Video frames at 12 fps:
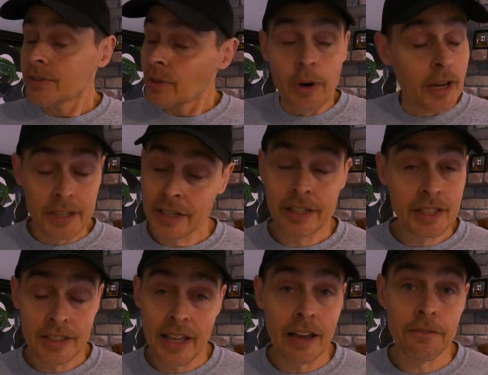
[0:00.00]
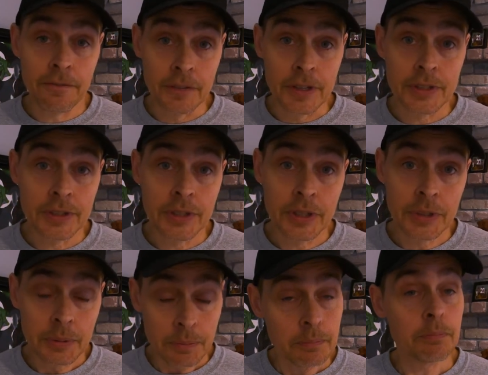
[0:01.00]
So I need to get that fixed
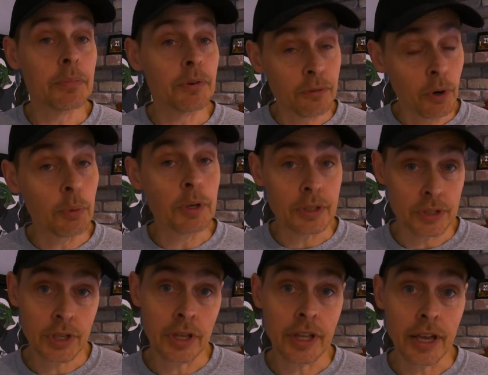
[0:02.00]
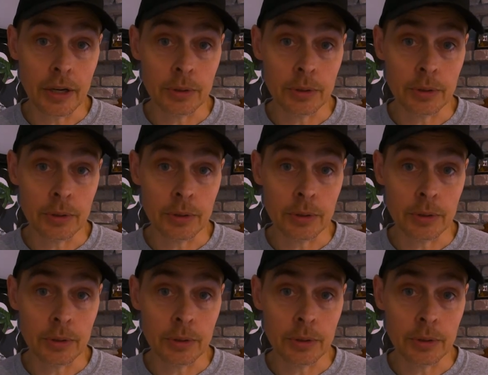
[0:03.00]
before we can sell the